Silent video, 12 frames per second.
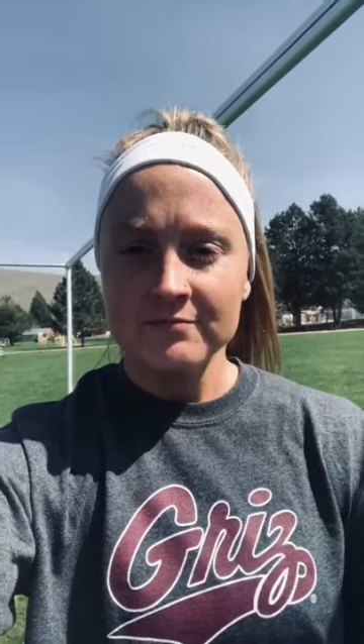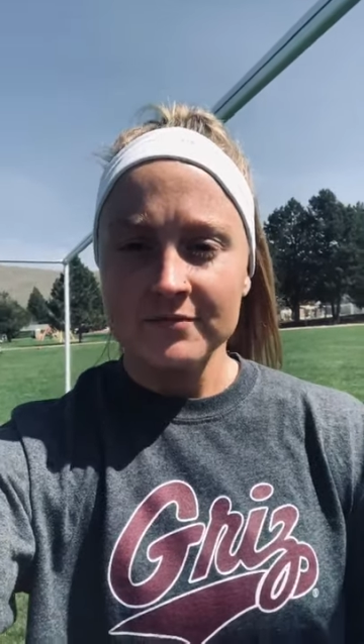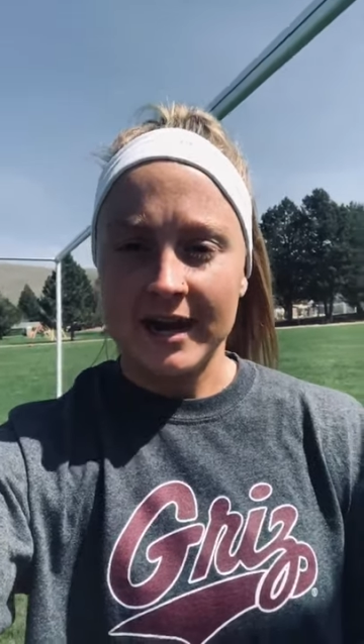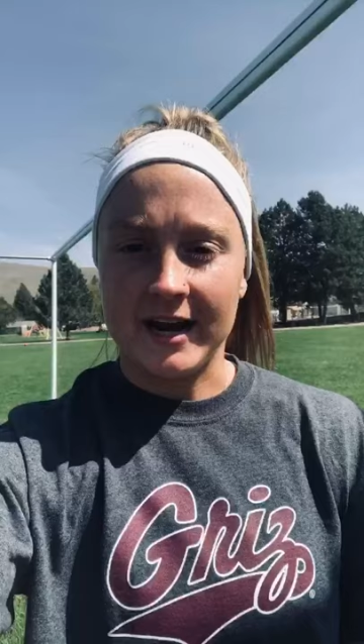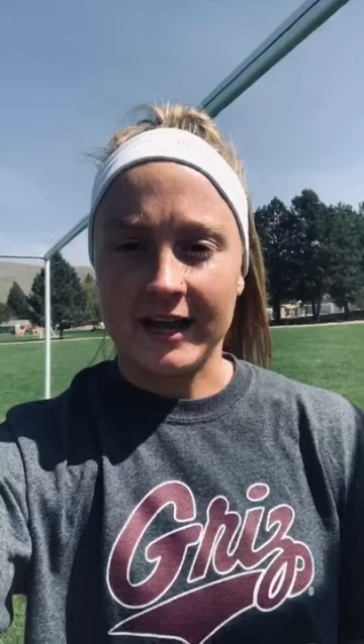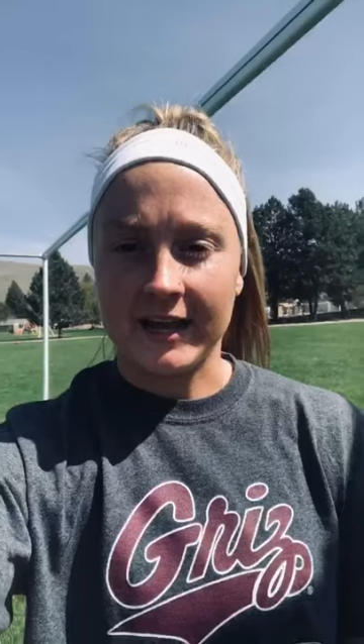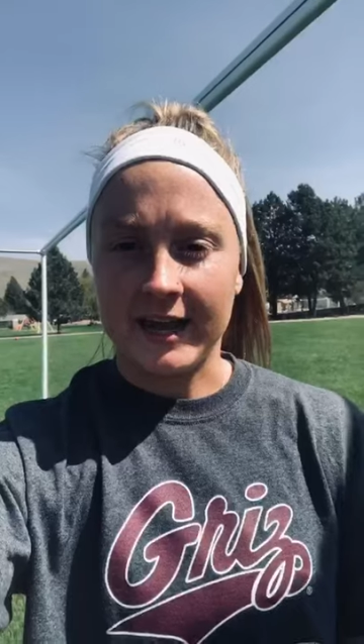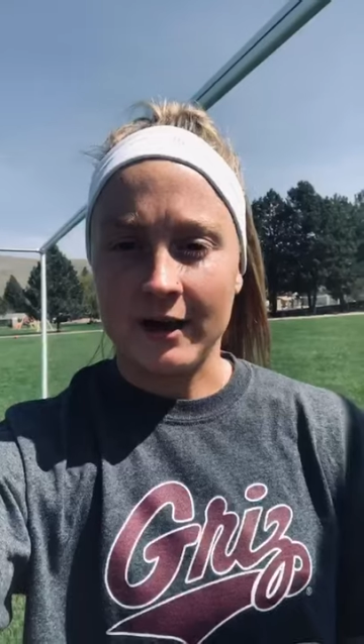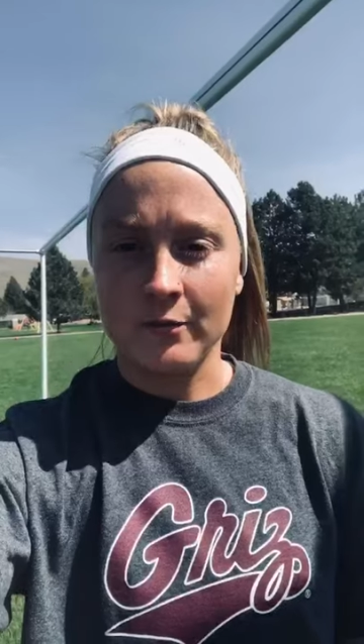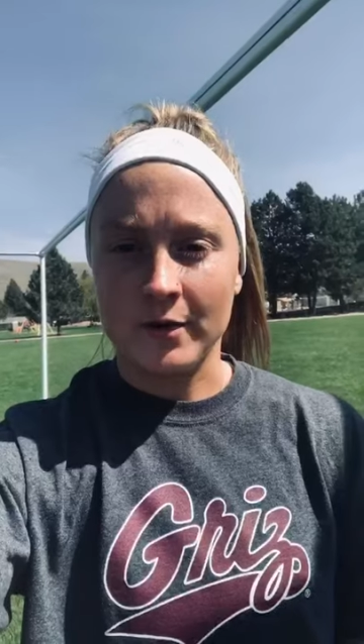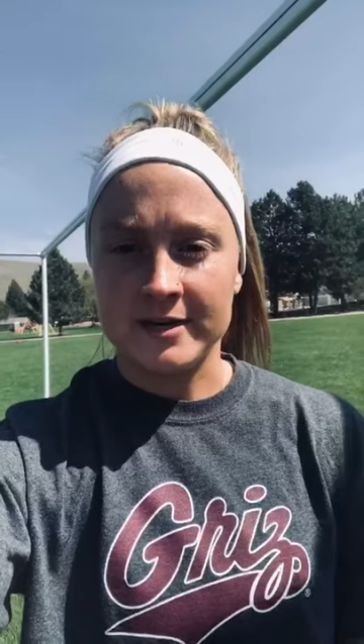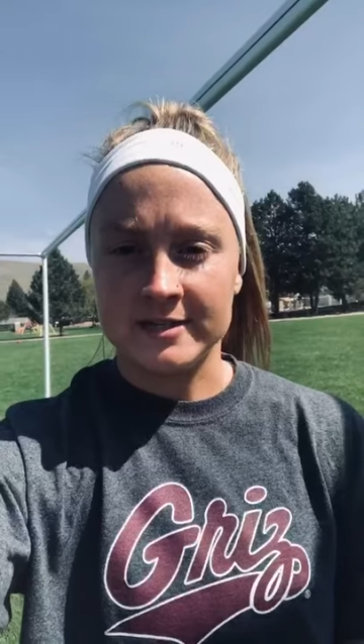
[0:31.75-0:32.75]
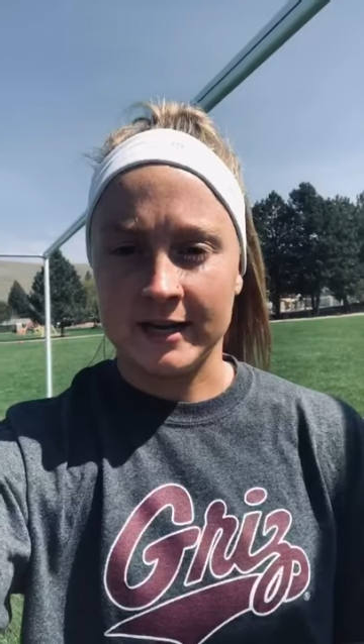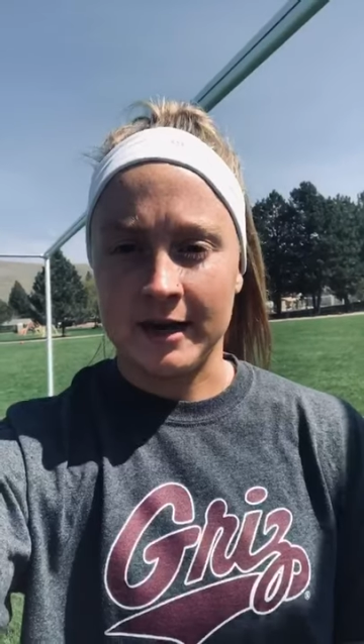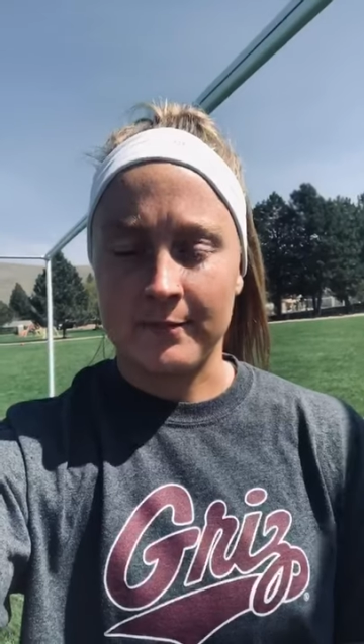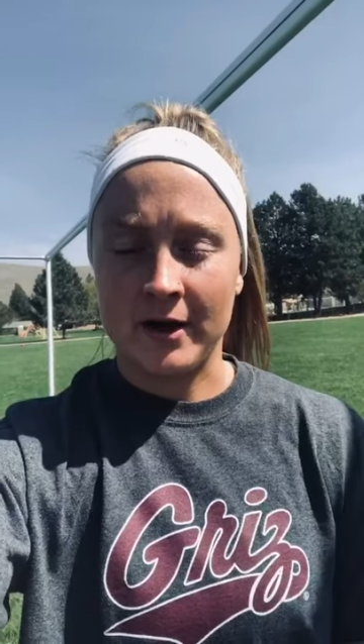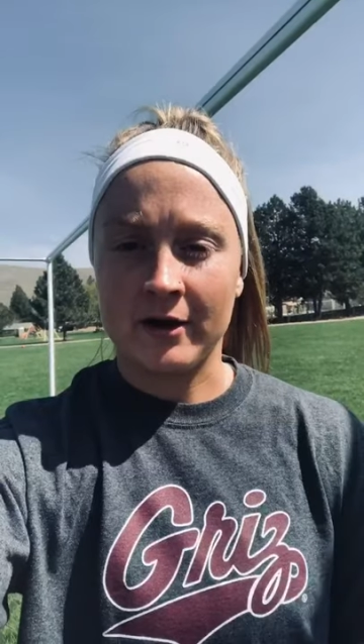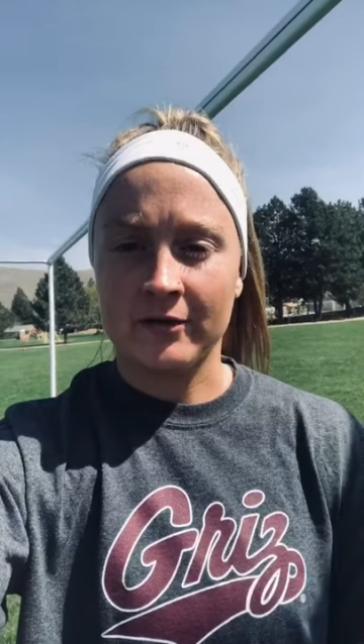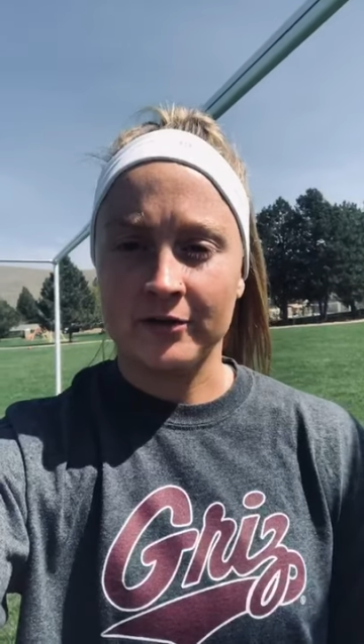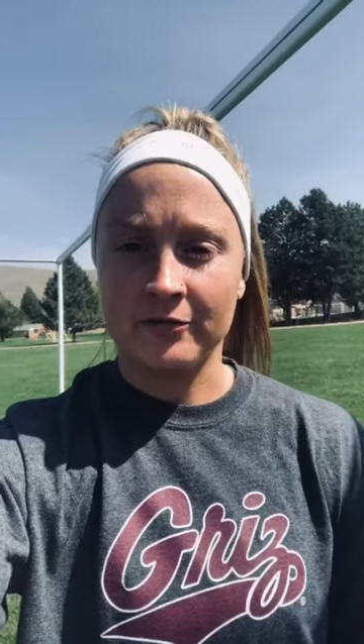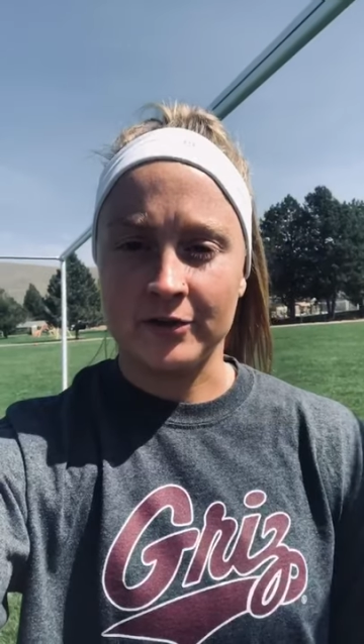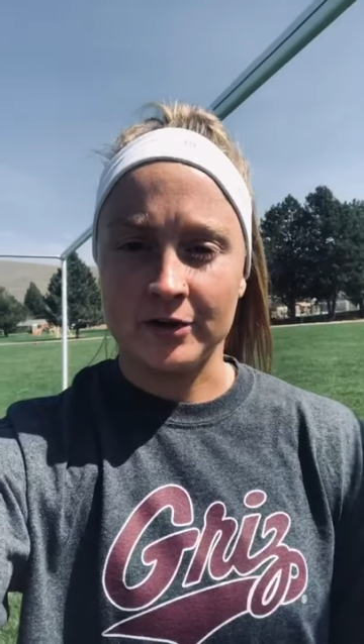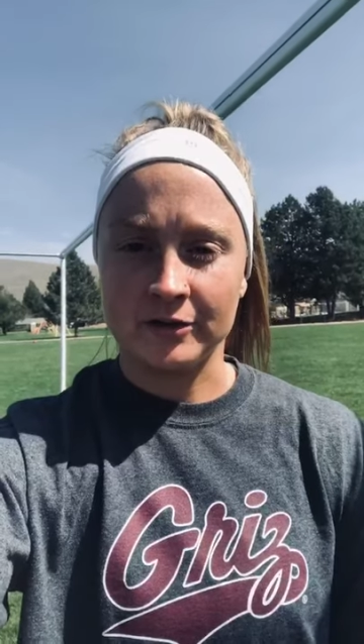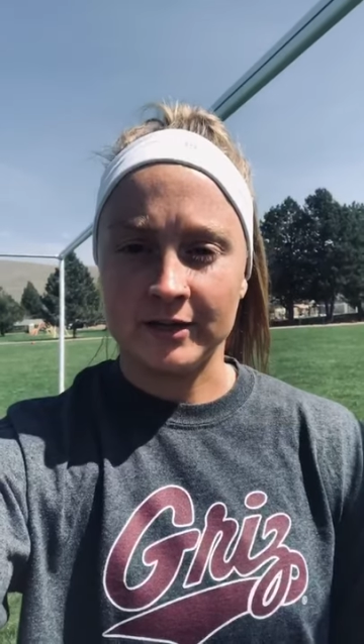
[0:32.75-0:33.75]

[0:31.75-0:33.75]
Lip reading: and I can't wait to get back on the field